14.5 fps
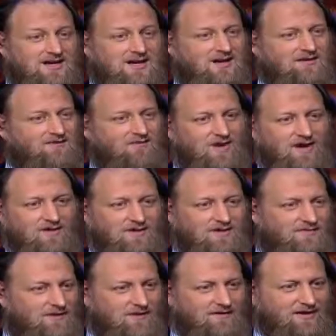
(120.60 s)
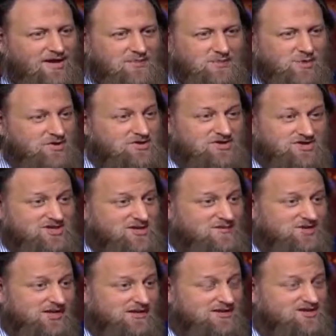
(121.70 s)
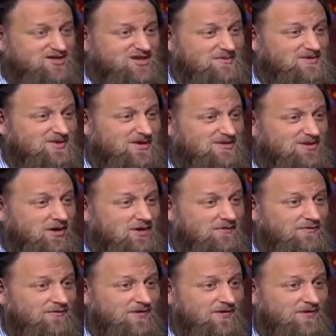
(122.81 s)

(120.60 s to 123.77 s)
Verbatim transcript: a very, very important subject the subject of